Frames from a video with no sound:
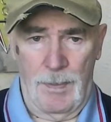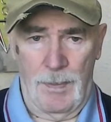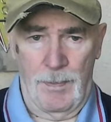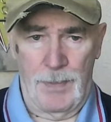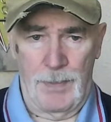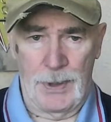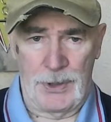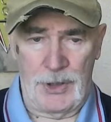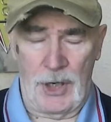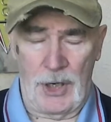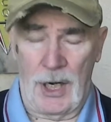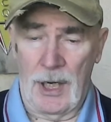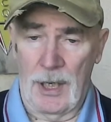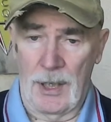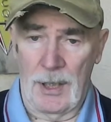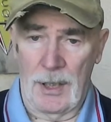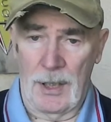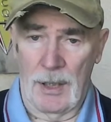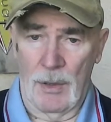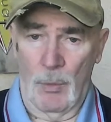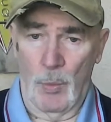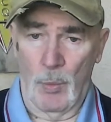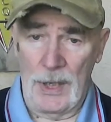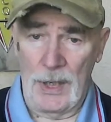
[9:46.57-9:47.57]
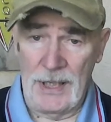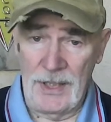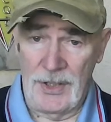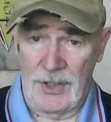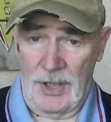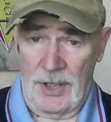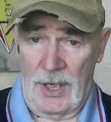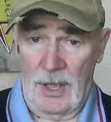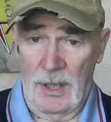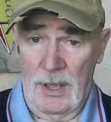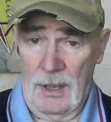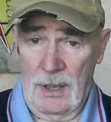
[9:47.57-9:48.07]
particularly in the
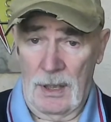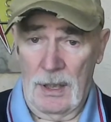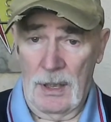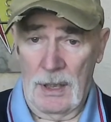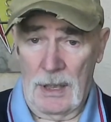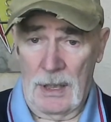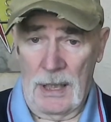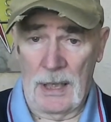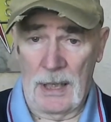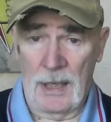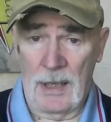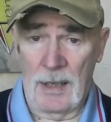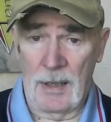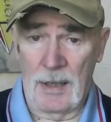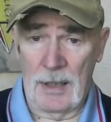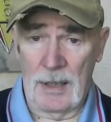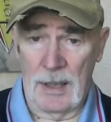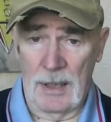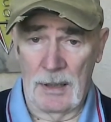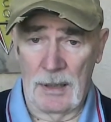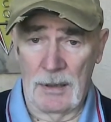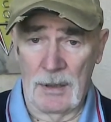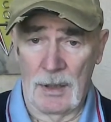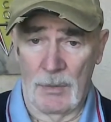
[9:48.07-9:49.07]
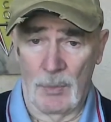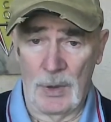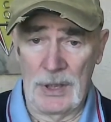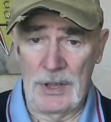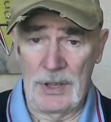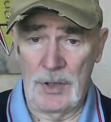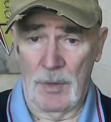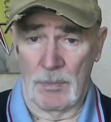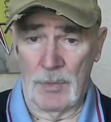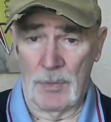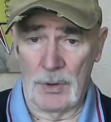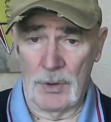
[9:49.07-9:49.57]
winter, in the
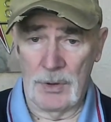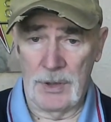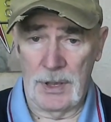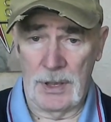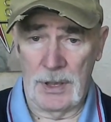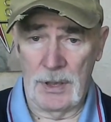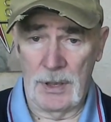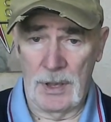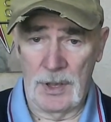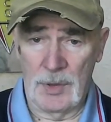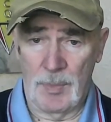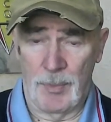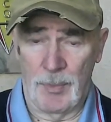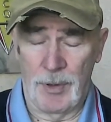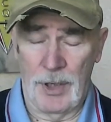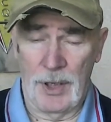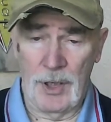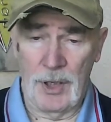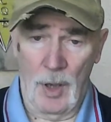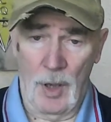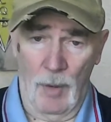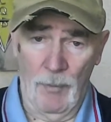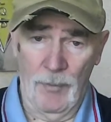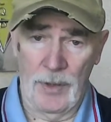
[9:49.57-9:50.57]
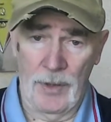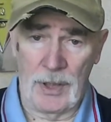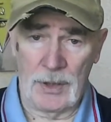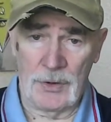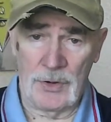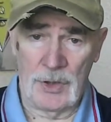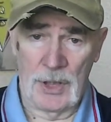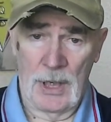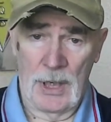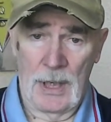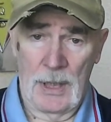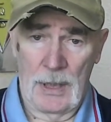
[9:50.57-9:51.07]
winter months, it's pretty
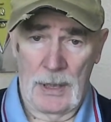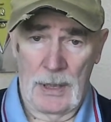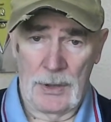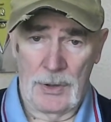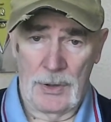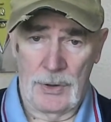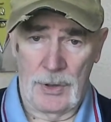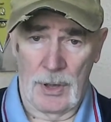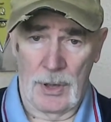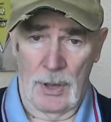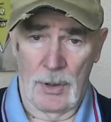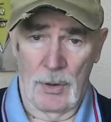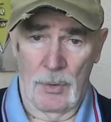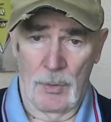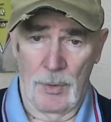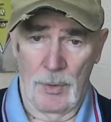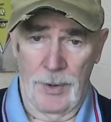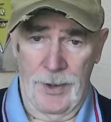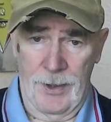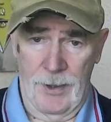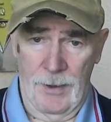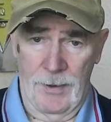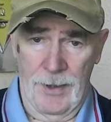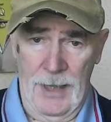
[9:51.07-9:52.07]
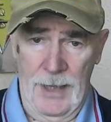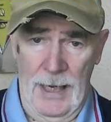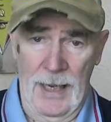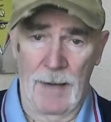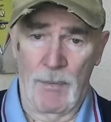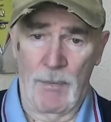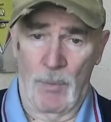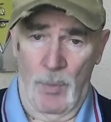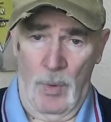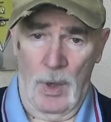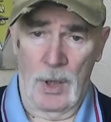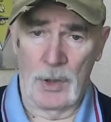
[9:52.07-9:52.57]
obvious. So that
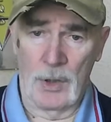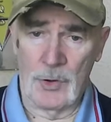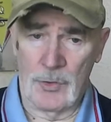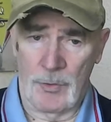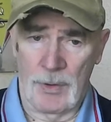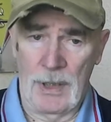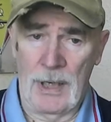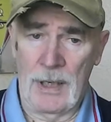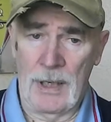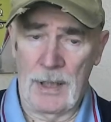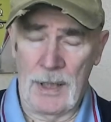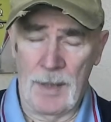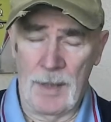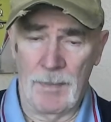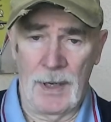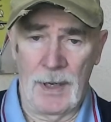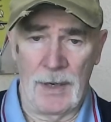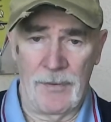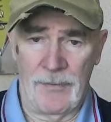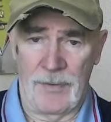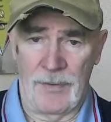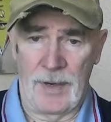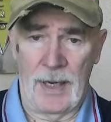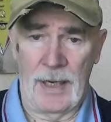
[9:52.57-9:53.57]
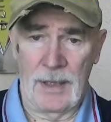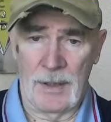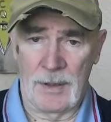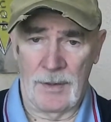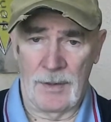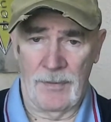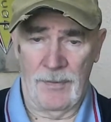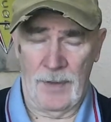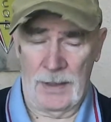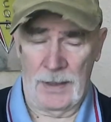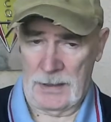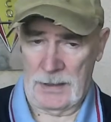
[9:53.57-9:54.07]
was really a big failure, the
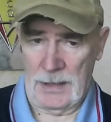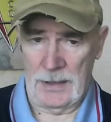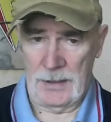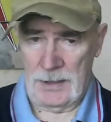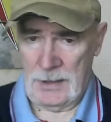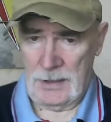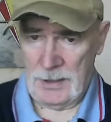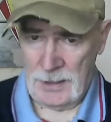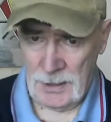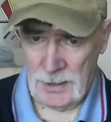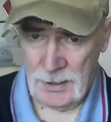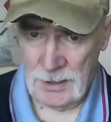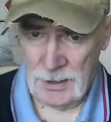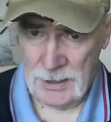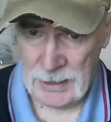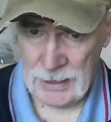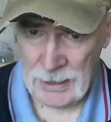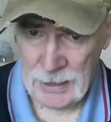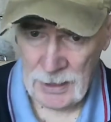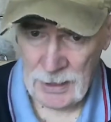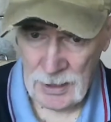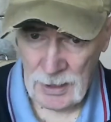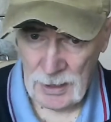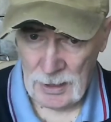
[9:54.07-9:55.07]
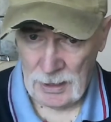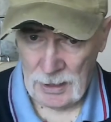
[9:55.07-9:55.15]
fact that they didn't take